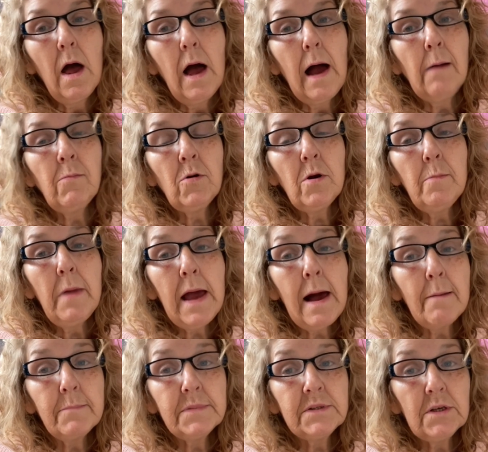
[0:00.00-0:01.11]
I'm going to be
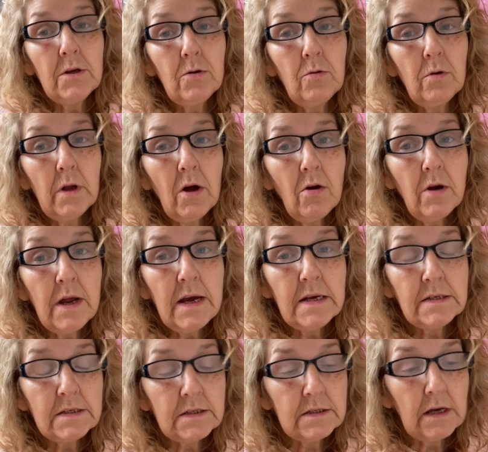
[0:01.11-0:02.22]
absolutely
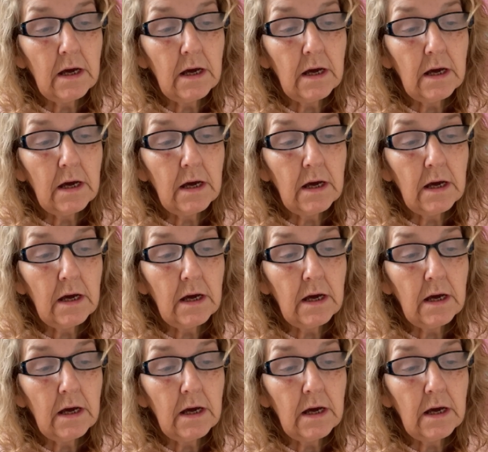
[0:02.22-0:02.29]
honest,